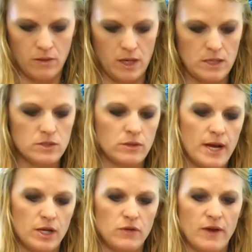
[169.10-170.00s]
Okay, so
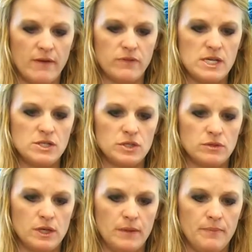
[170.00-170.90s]
now you have these two
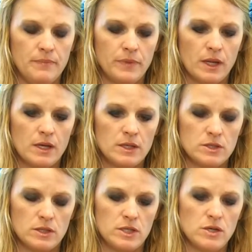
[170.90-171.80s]
done.
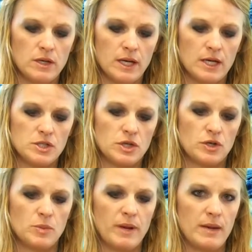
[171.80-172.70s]
So then you can kind of turn
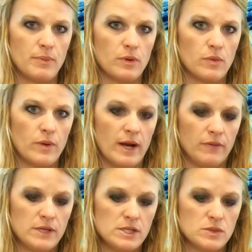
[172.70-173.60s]
your paper
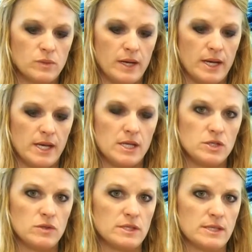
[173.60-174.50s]
around this way and
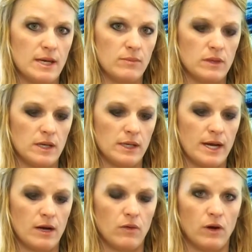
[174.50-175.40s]
do the same thing
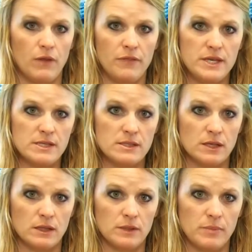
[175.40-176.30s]
now on this
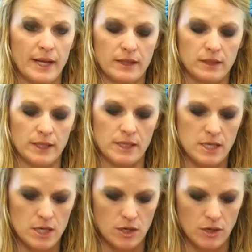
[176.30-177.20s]
solid black line
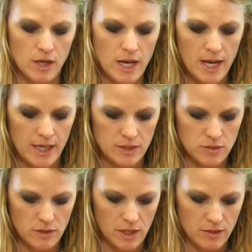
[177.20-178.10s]
here and
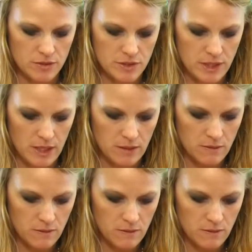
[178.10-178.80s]
do the other side.